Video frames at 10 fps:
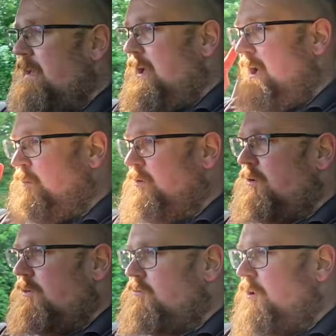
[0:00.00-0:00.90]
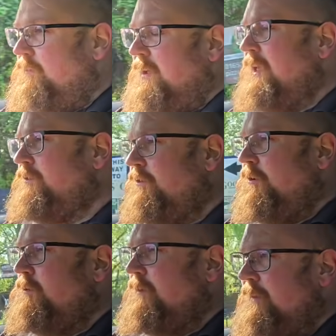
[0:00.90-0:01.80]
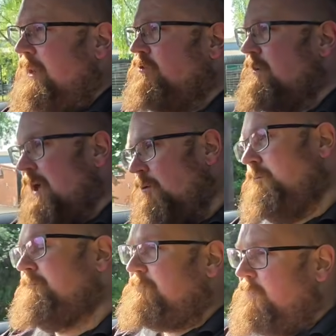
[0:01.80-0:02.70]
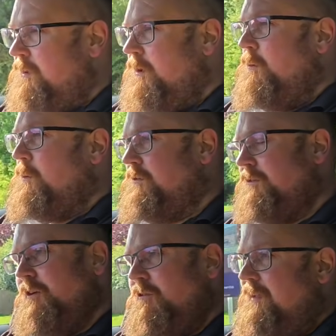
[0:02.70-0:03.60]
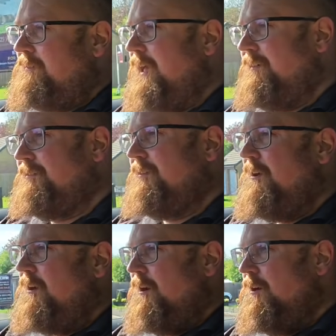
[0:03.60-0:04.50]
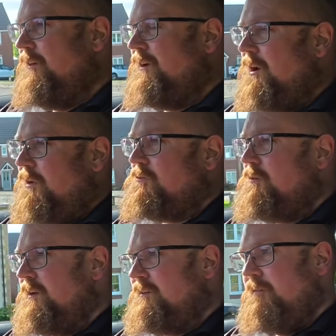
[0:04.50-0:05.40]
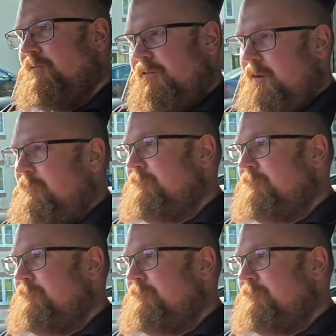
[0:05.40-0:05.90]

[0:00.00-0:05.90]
And we're just driving into the village now, which is a great test of a car's ride comfort.